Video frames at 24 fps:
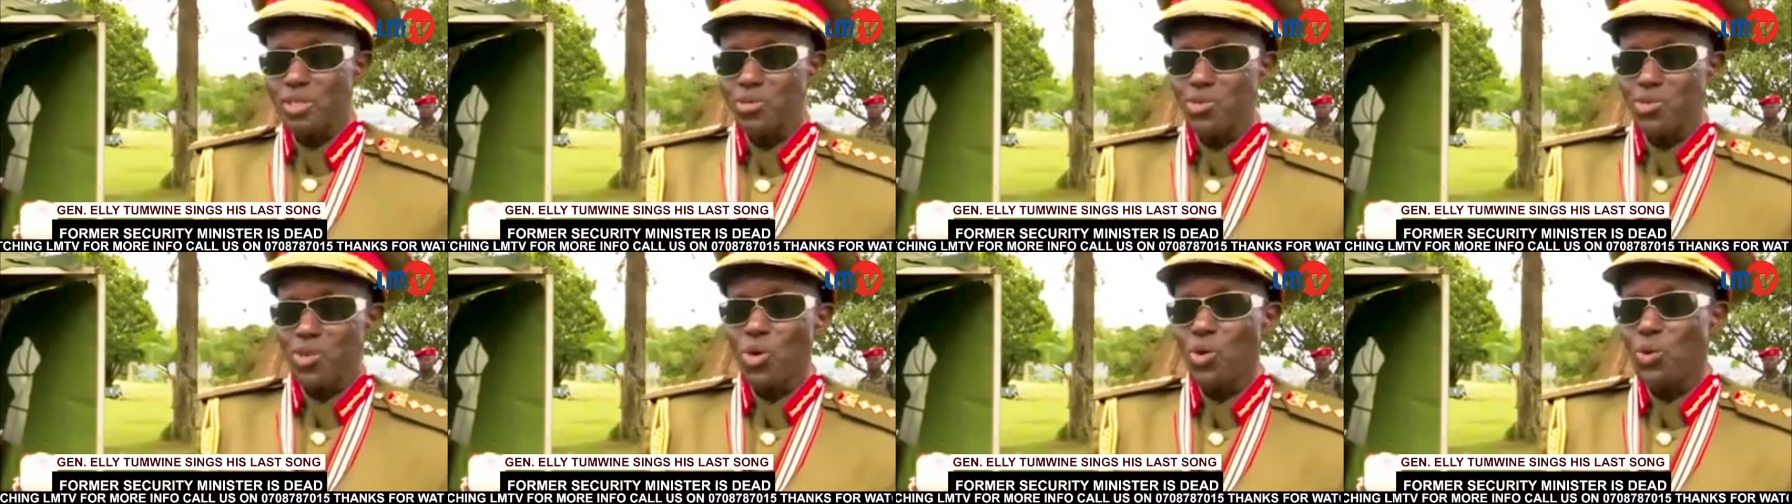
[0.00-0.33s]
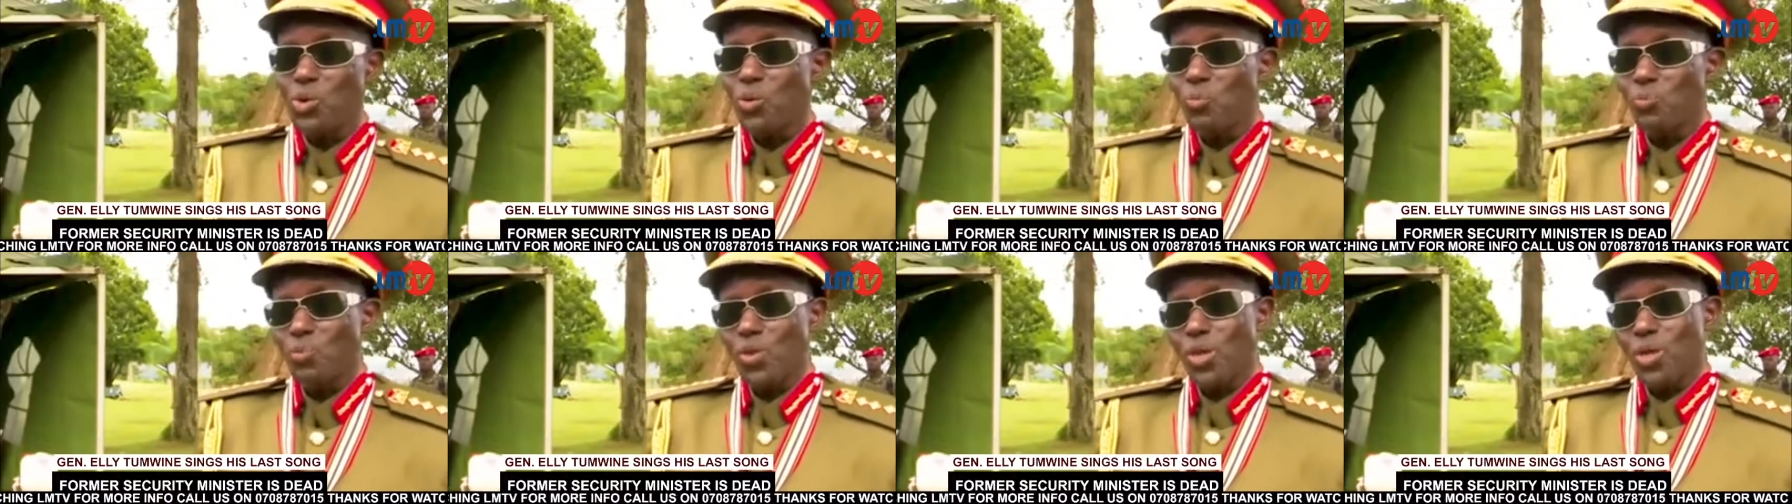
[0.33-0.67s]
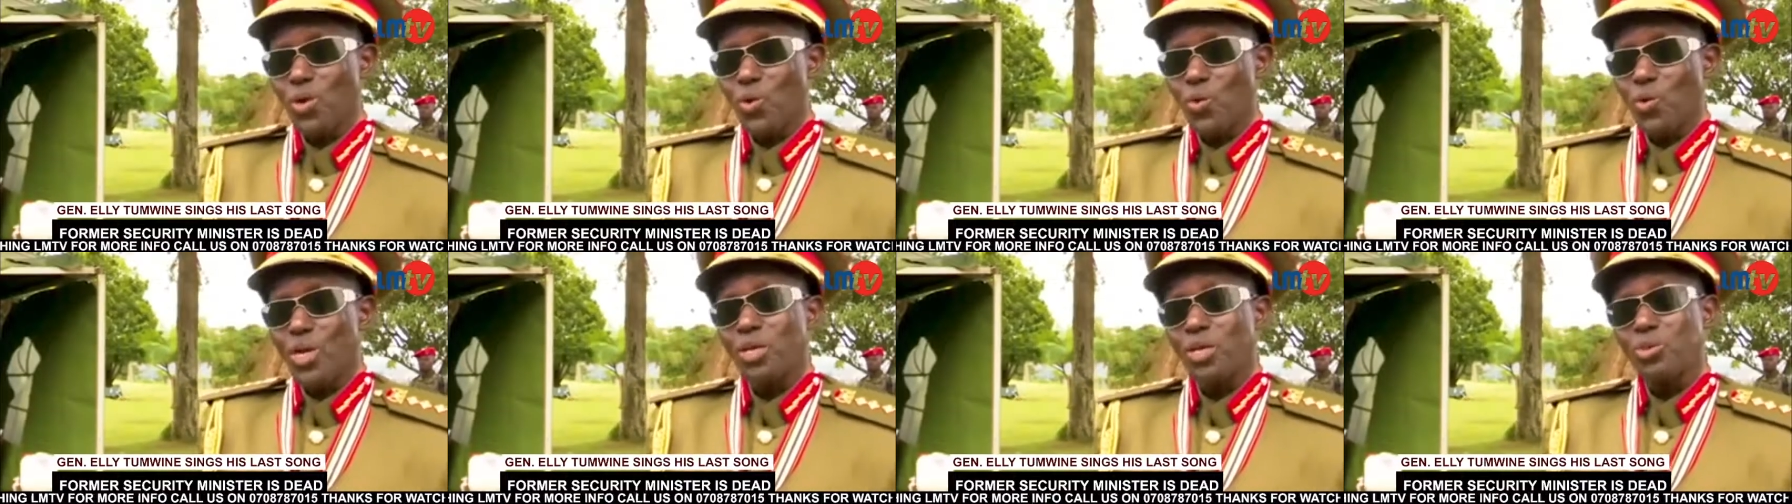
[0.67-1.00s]
So
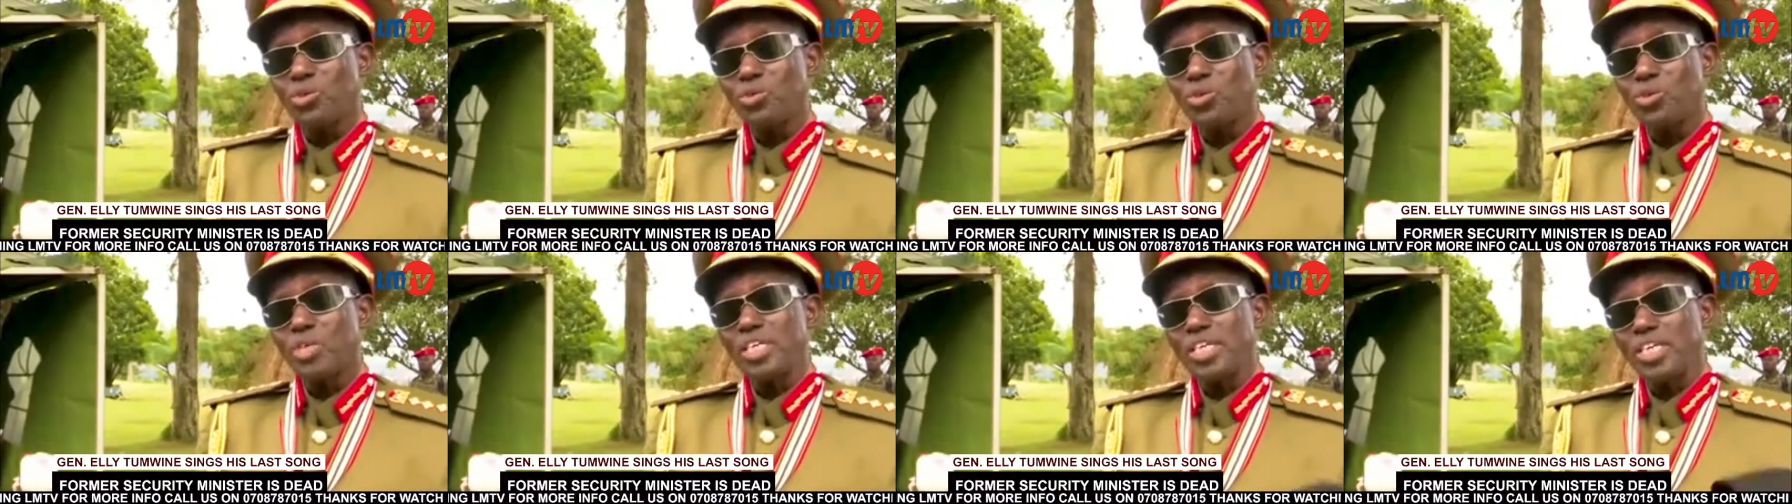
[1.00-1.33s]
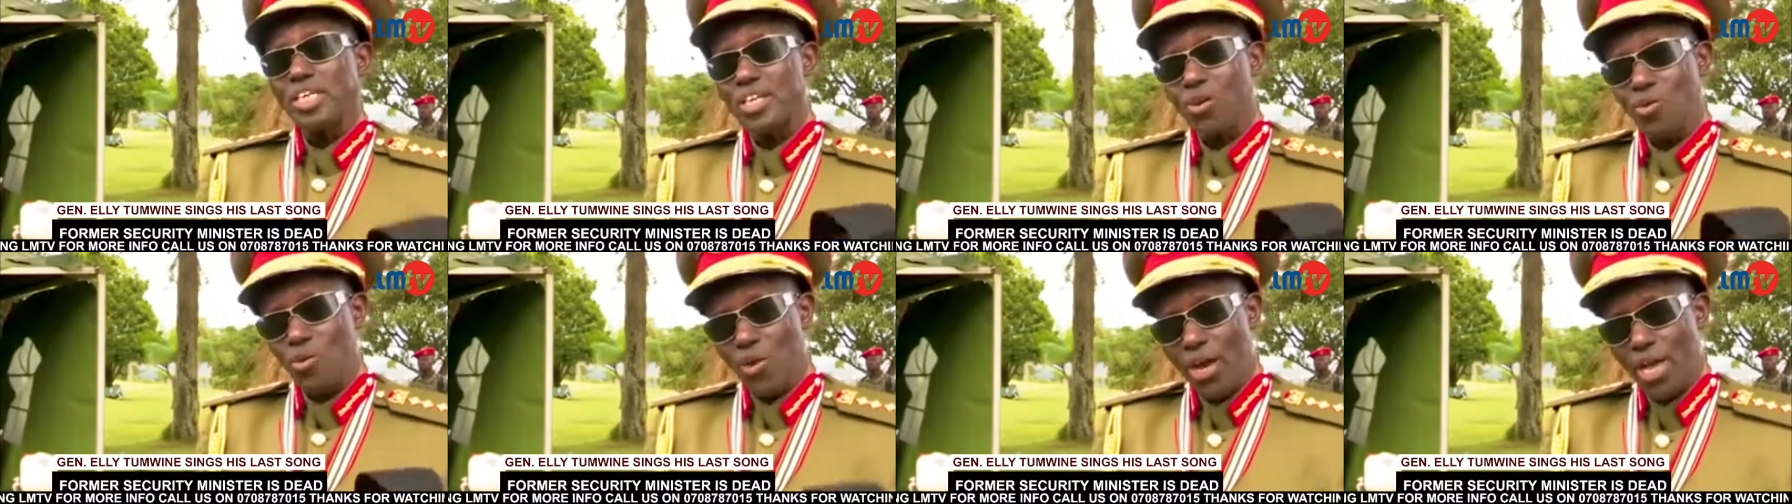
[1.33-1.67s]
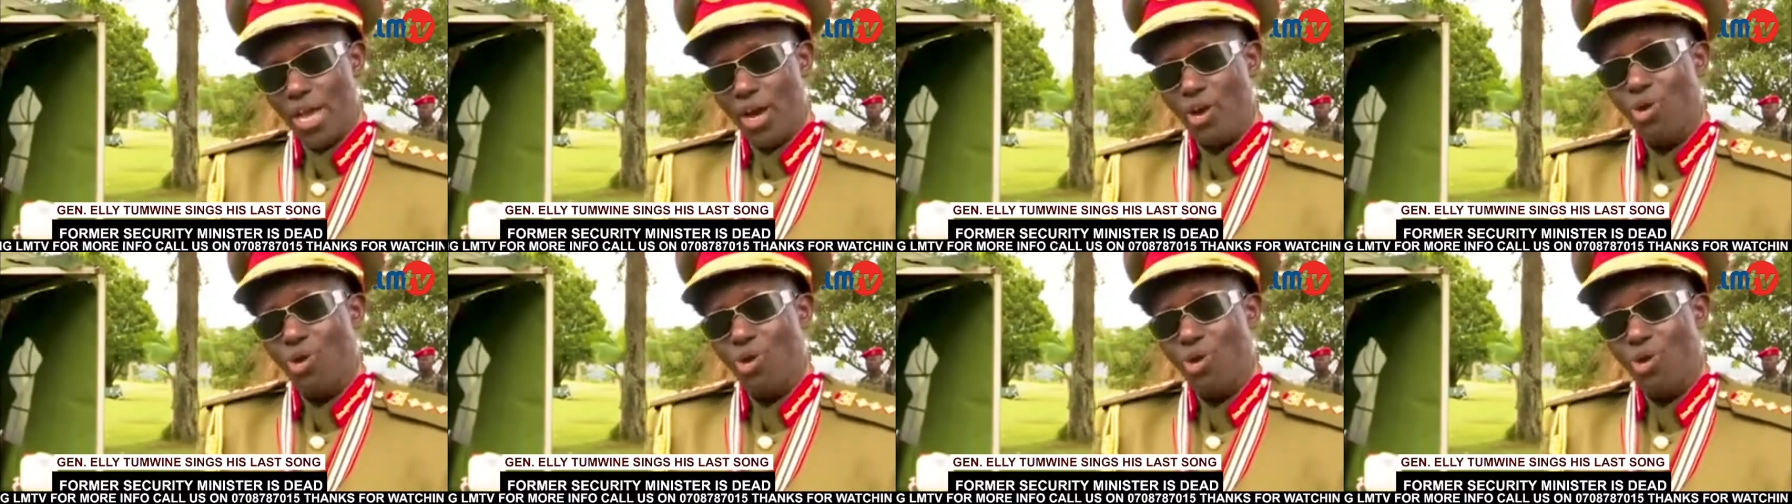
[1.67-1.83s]
we are not going anywhere.